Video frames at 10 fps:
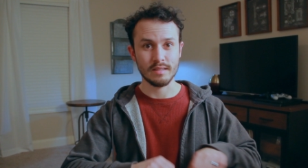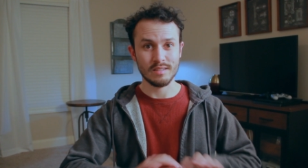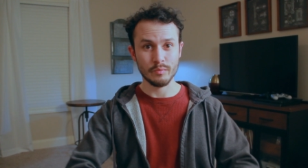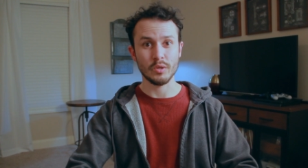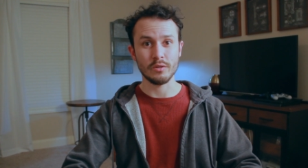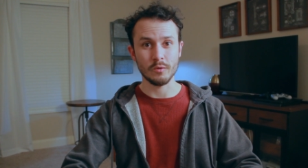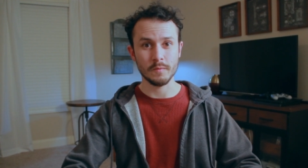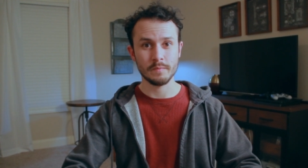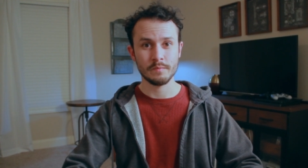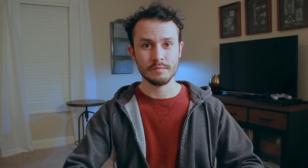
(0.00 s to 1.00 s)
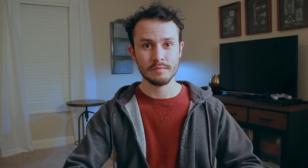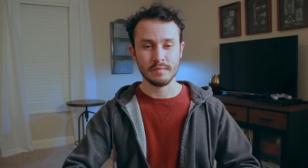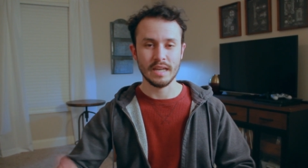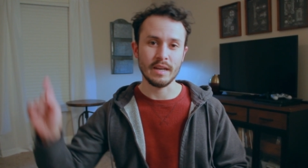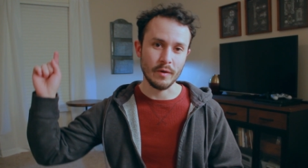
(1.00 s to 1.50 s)
That's pretty cool.
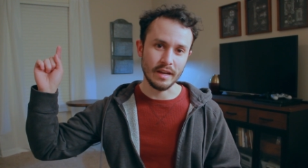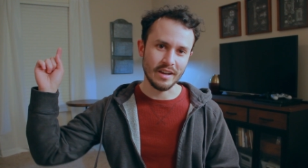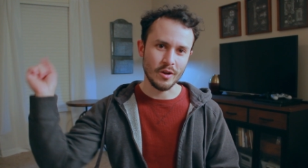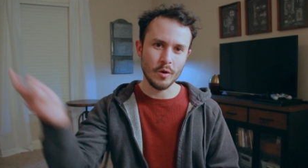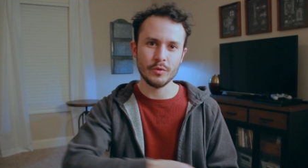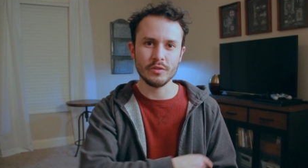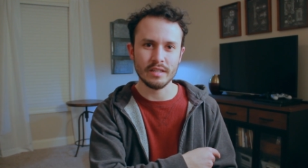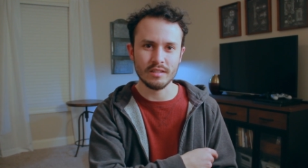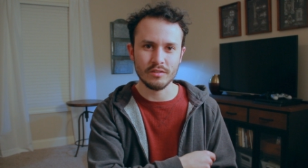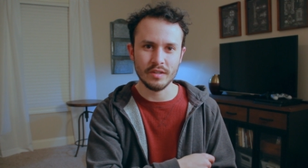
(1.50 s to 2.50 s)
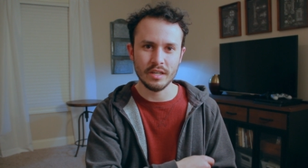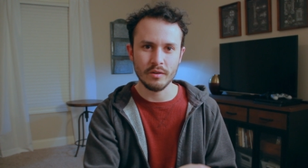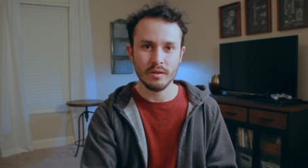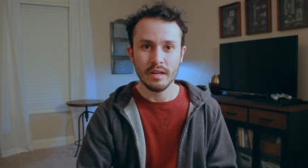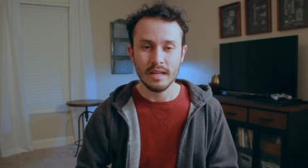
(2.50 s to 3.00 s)
Anyway, I hope you liked this
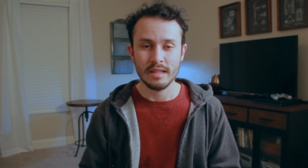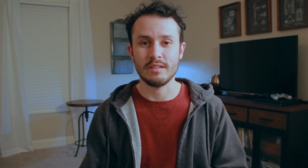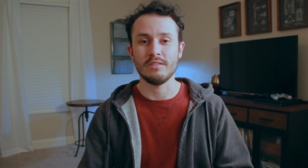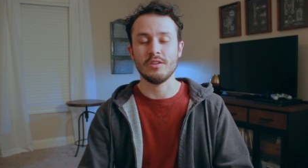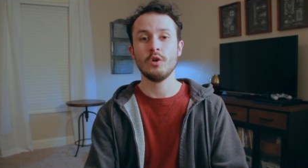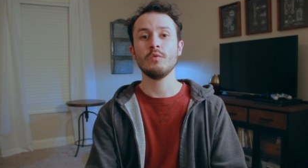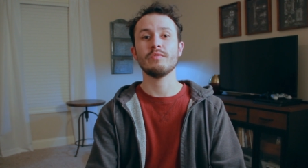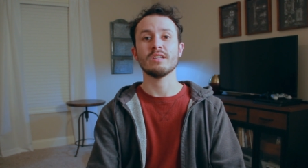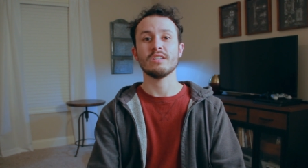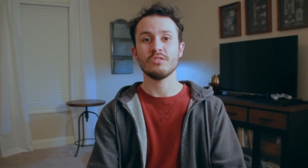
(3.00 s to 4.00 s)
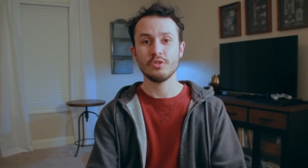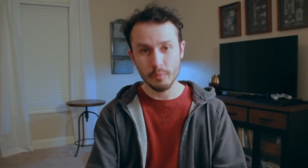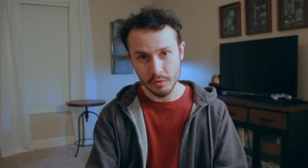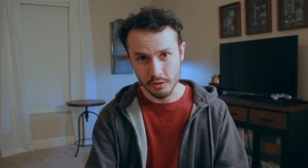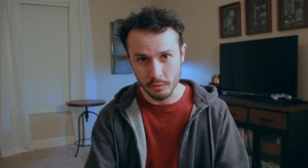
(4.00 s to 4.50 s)
video. This is hopefully
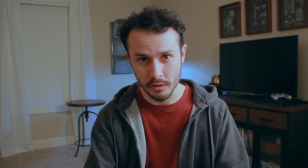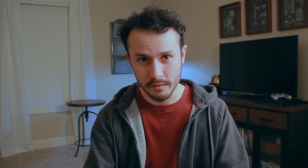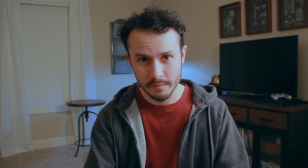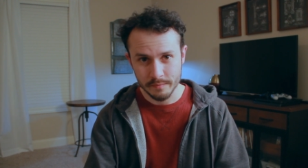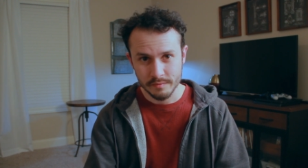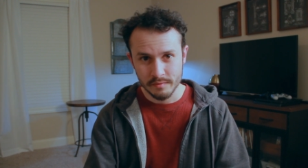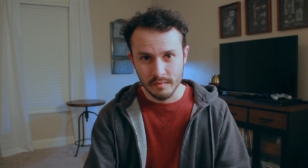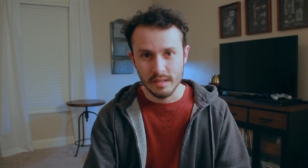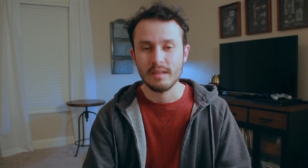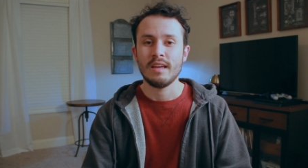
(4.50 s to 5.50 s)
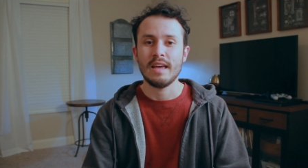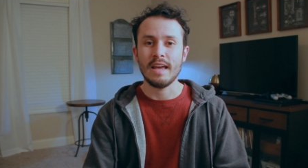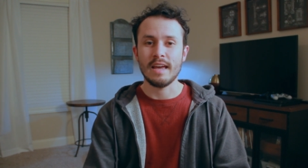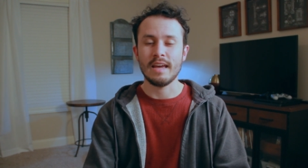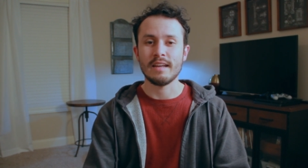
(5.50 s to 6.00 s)
super short,
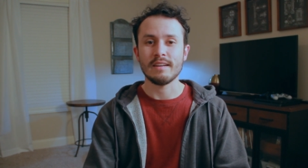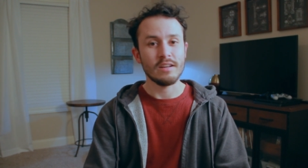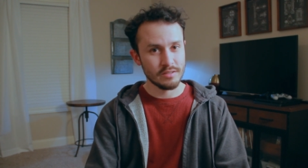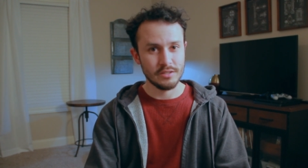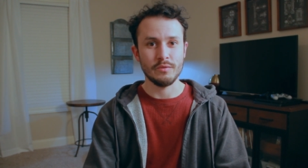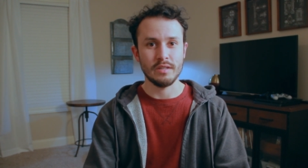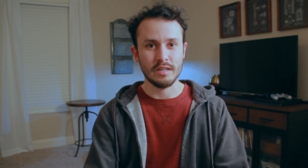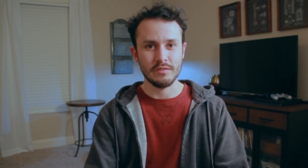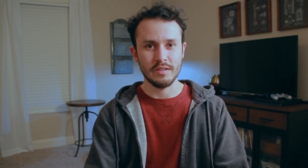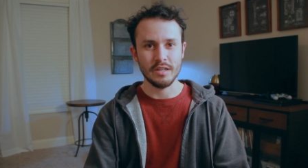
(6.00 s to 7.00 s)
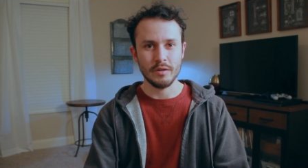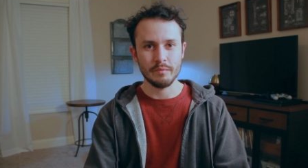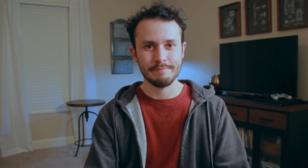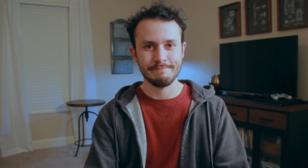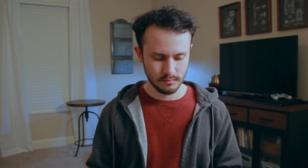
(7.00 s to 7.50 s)
and I'll see you in the next video.
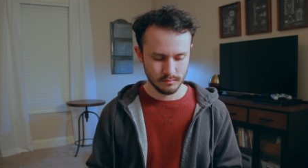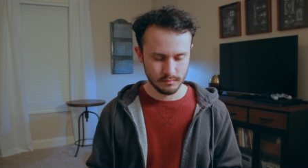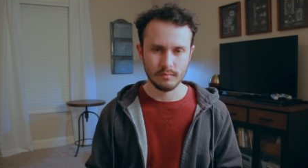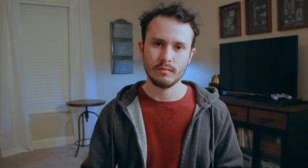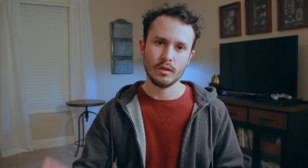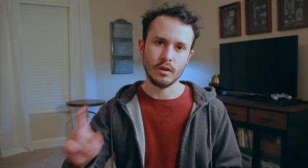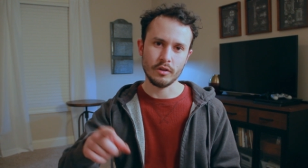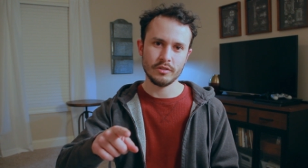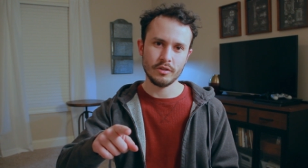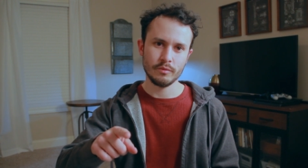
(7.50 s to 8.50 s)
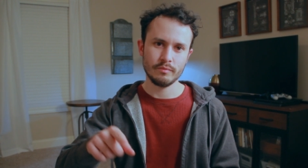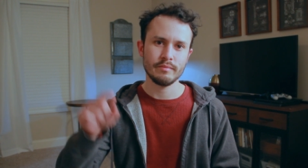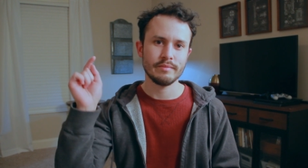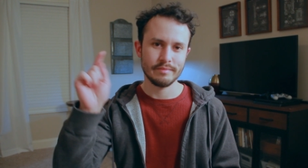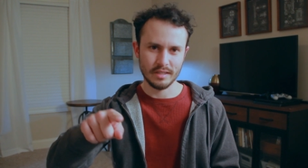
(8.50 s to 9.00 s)
Also,
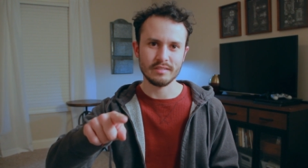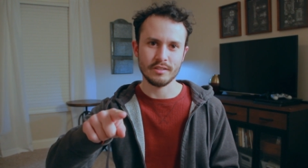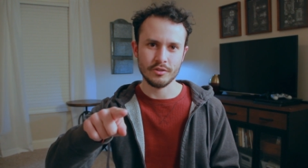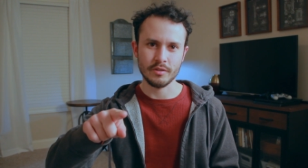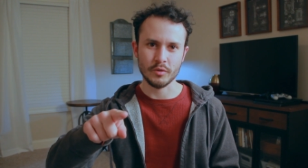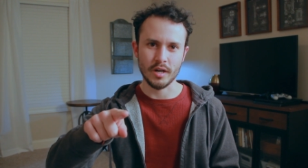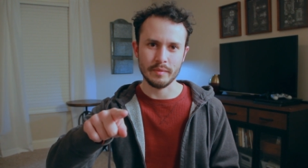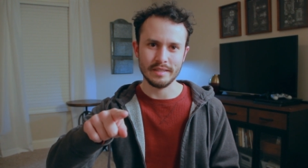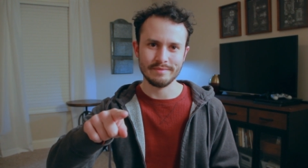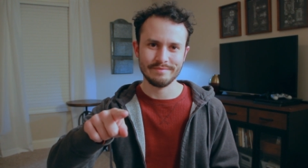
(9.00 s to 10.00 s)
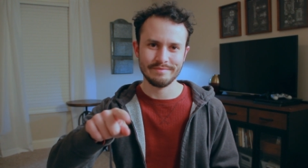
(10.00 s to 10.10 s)
consider subscribing.